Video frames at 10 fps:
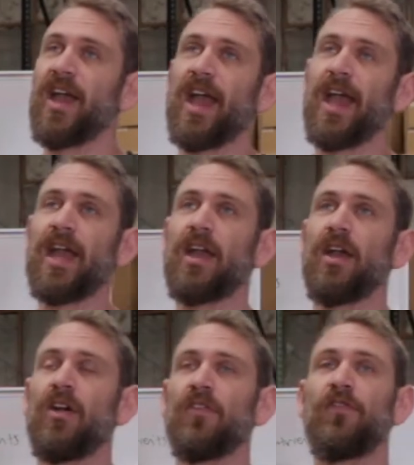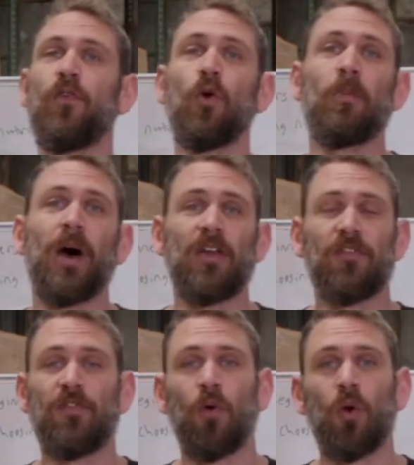a
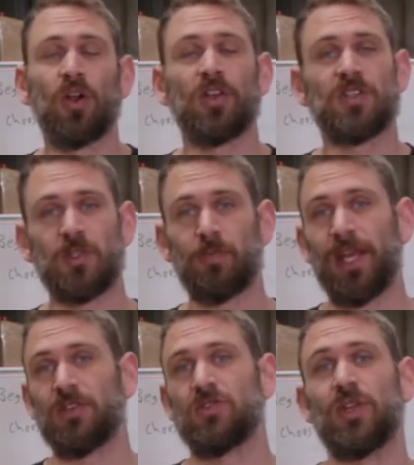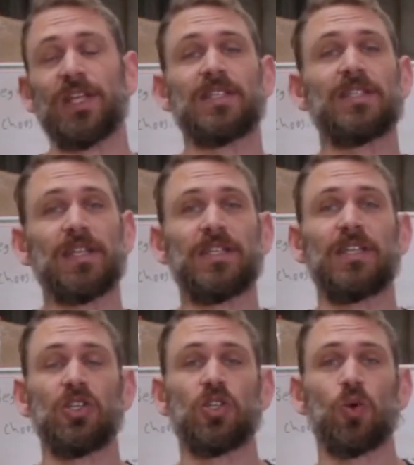4x4 space, so that's
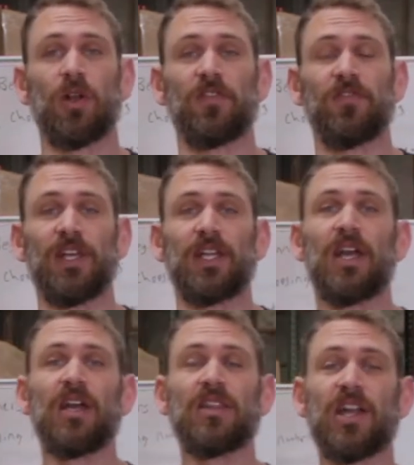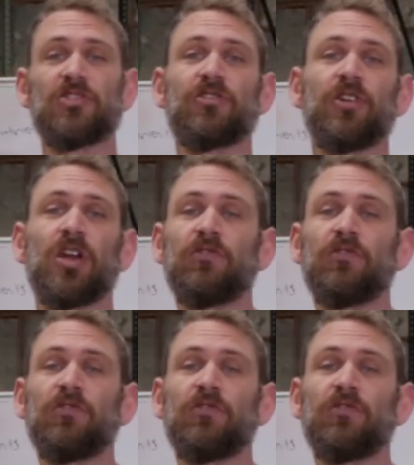16 square feet. That is gonna